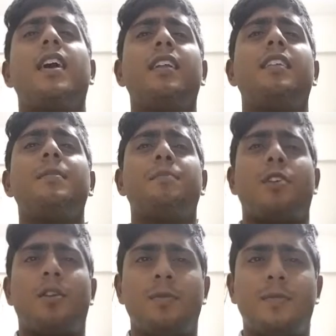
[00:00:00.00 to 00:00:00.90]
it highly
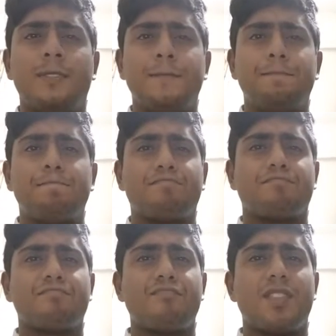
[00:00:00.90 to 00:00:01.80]
improbable
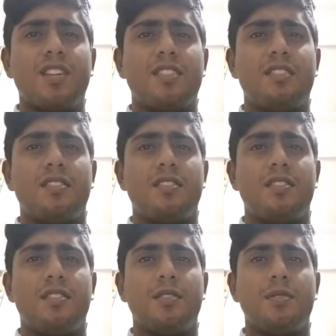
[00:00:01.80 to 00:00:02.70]

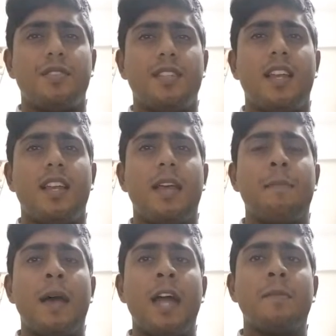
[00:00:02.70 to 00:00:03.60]
to send a
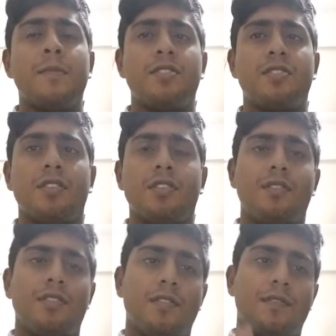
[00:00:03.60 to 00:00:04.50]
manned mission
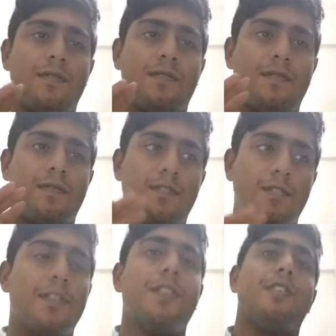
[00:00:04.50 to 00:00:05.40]
to
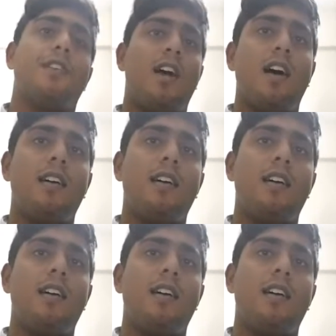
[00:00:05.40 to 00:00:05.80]
further